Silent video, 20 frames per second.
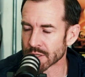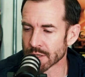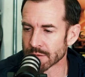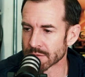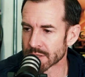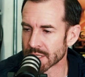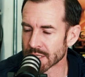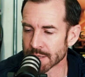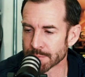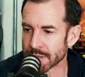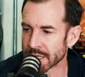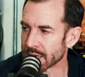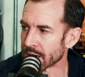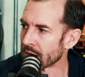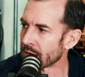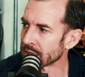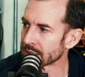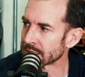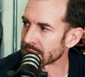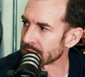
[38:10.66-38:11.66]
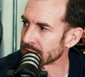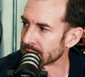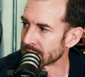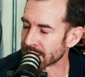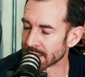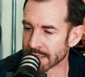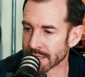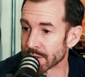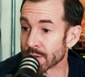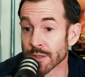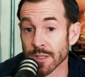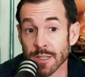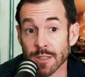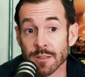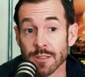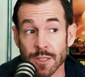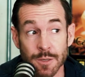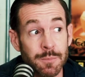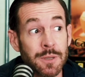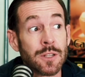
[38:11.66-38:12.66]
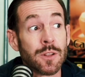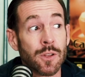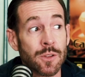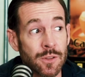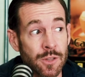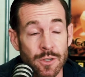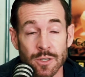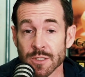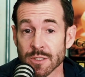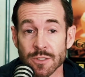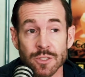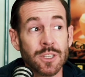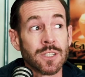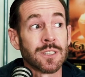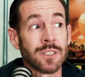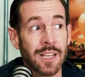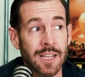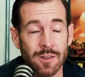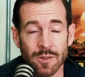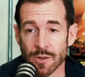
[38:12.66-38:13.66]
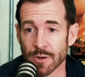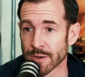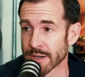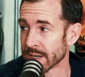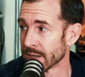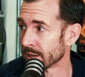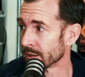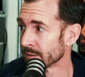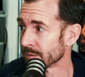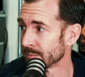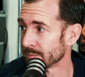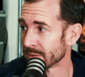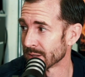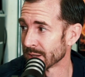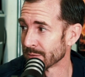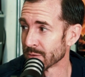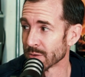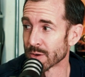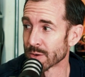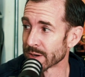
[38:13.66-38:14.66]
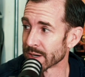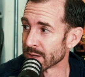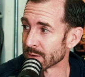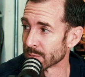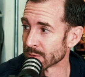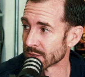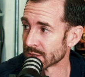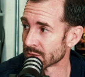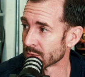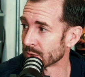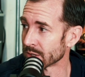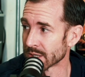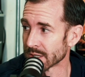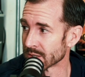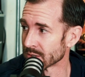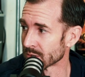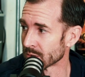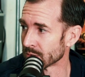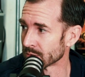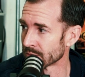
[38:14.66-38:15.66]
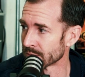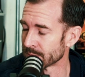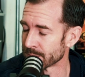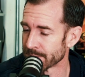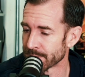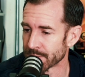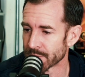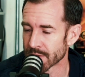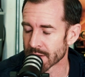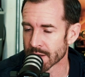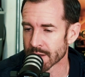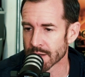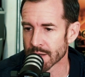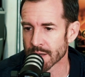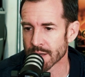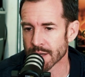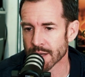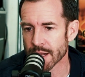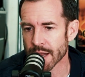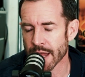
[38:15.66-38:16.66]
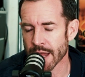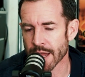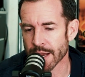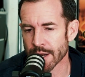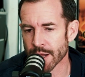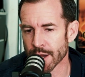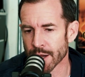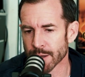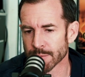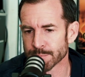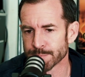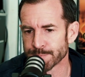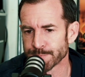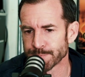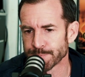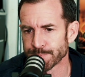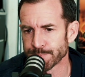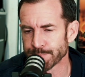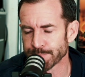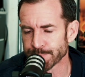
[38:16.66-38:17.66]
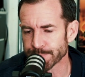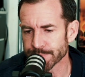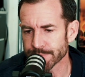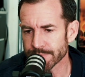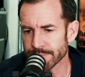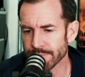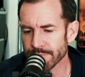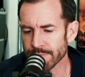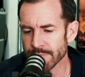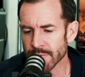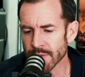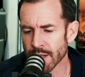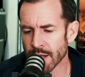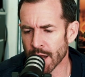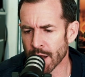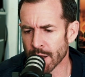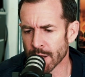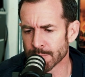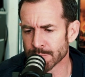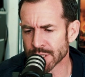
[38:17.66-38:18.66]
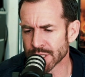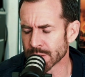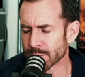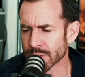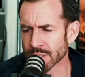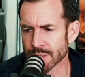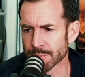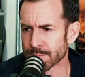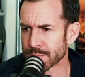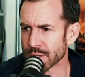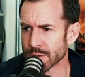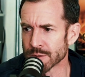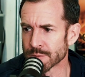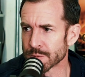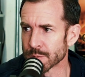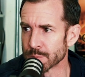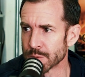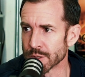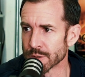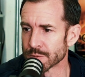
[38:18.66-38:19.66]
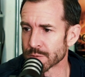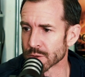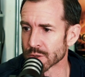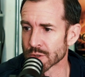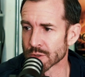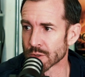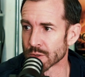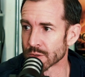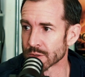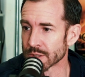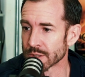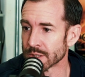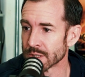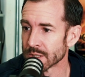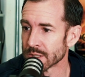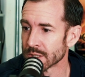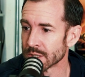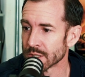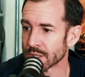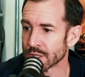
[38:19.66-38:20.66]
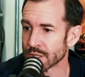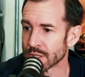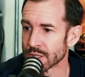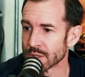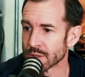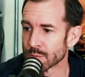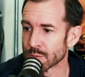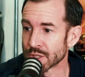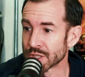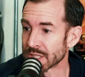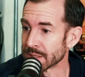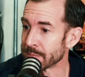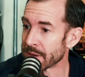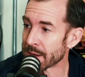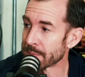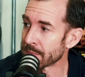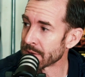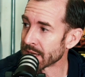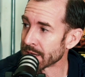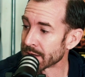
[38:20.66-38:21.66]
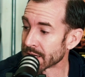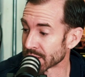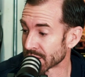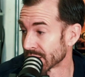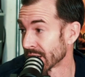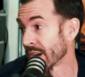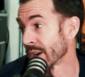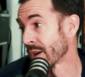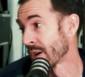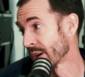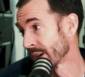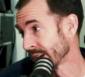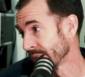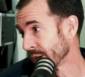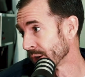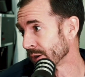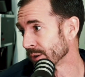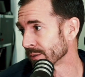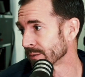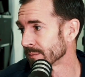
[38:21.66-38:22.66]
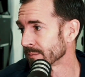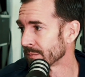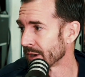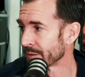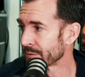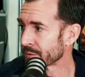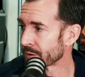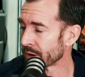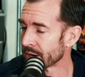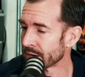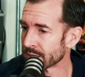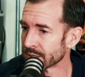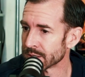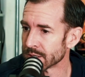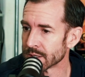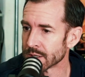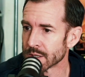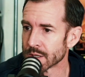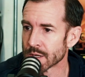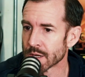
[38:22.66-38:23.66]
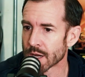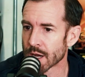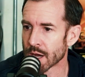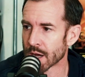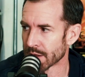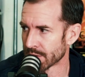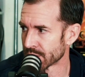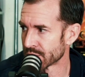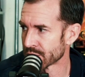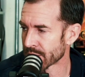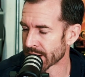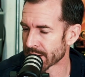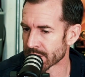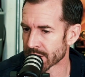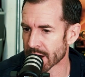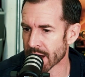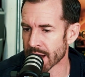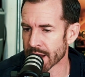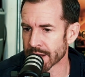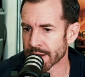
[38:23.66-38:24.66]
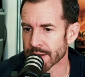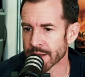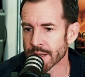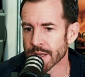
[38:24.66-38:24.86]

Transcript: She could be your auntie. She literally could be looks just like L'Oreal if L'Oreal was 20 years older. And she was a beautiful, beautiful soul. And when she met me, because she had already known my friend, the trainer guy,